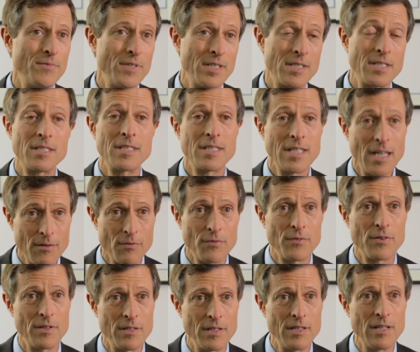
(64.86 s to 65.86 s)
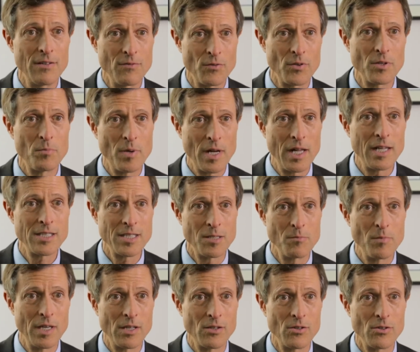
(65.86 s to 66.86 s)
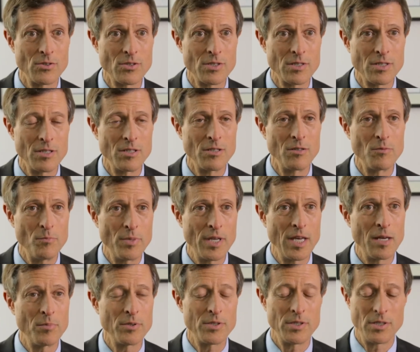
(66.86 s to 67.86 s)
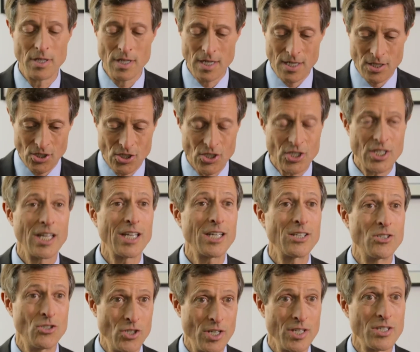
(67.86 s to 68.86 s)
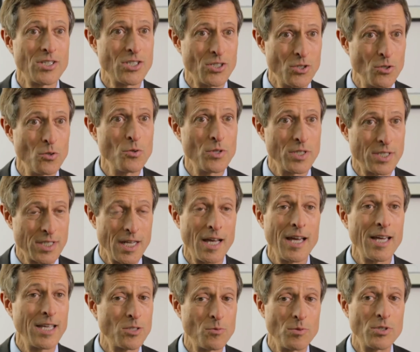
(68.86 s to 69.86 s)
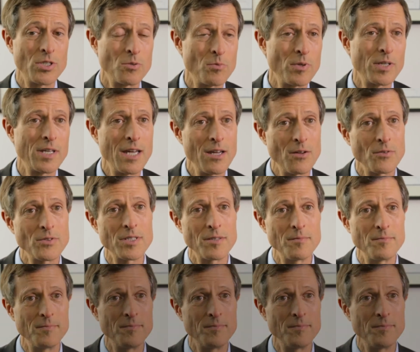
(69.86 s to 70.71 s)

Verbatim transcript: This is tough for the policymakers to be able to stick just to the science, which is what counts.